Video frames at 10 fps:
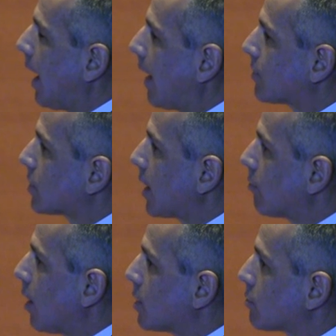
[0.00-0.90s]
have
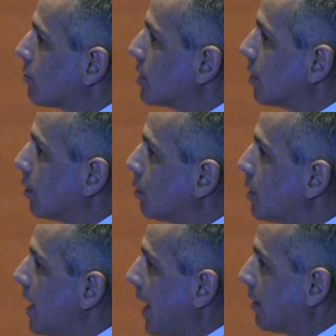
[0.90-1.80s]
study registries
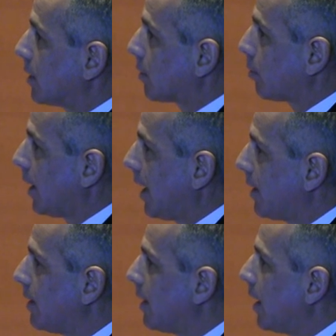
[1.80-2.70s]
include the analytic
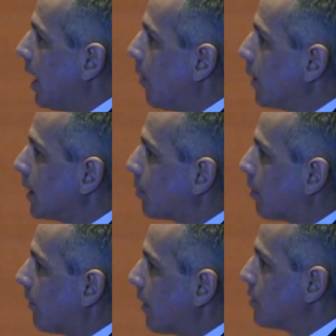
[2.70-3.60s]
plan, and we need to
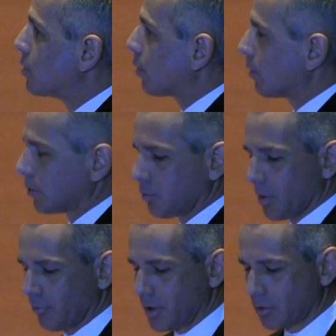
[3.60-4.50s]
provide the journals
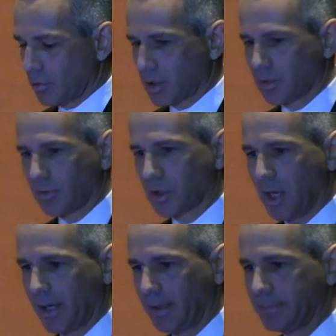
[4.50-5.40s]
with resources for
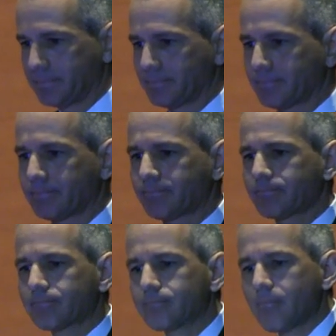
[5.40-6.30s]
checking.
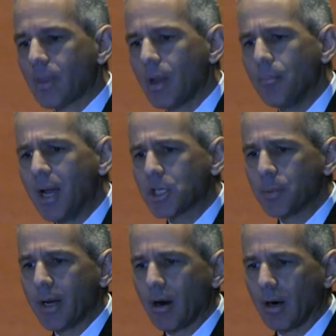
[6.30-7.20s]

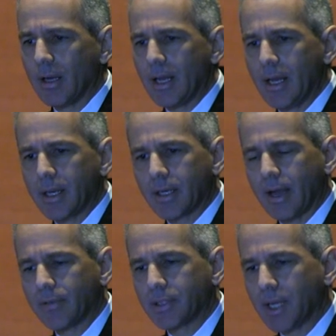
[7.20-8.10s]
Measurement error.
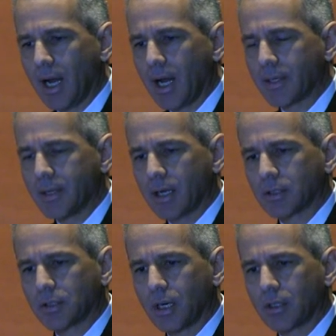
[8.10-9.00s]
Kevin Dodd and
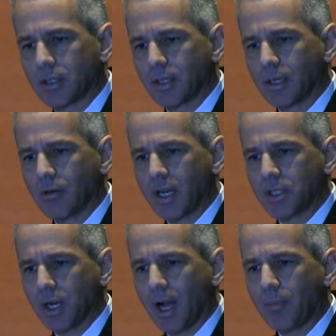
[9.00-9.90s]
Dr. Tucker did a
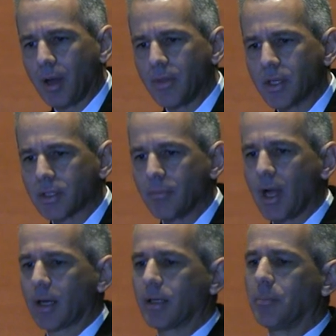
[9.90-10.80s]
great job on this. I'm
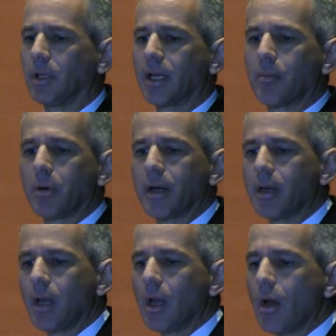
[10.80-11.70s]
not going to belabor it.
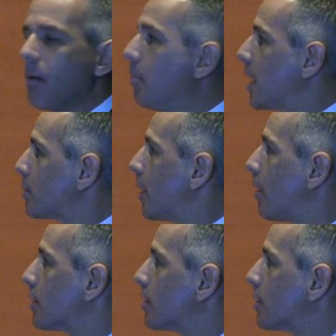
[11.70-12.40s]
Measurement